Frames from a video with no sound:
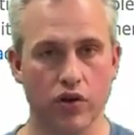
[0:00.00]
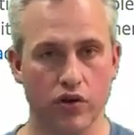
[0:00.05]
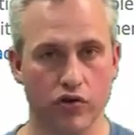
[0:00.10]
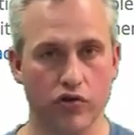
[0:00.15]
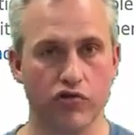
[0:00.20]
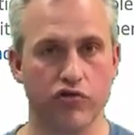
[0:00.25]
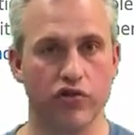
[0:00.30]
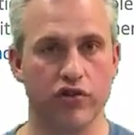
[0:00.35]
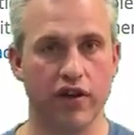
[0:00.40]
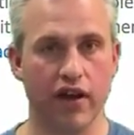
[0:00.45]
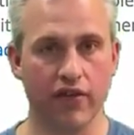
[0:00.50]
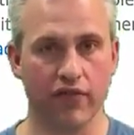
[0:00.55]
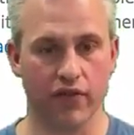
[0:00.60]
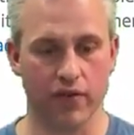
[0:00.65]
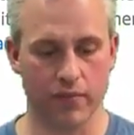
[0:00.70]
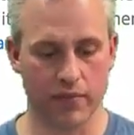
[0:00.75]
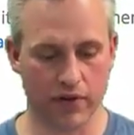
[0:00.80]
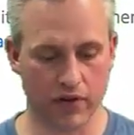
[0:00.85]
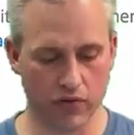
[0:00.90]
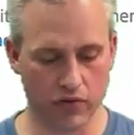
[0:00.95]
You should
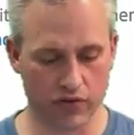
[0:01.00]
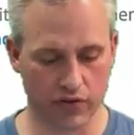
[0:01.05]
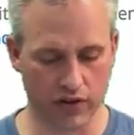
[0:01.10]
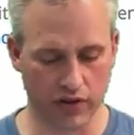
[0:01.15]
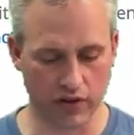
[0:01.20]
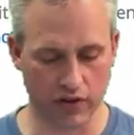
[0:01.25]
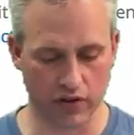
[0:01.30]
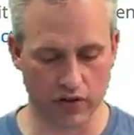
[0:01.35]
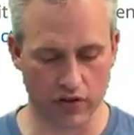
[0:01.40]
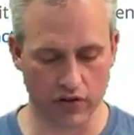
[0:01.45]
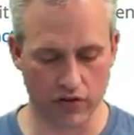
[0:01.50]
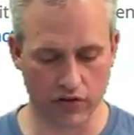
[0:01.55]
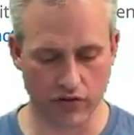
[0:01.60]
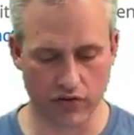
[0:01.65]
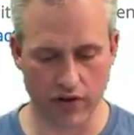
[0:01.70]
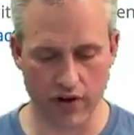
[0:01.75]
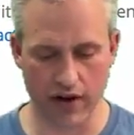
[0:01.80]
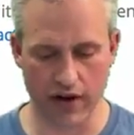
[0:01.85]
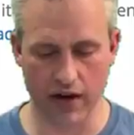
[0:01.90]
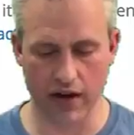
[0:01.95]
definitely be using yours,
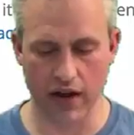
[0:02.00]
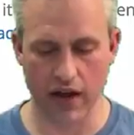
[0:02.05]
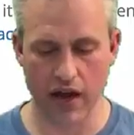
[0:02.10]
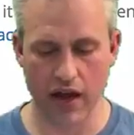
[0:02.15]
right?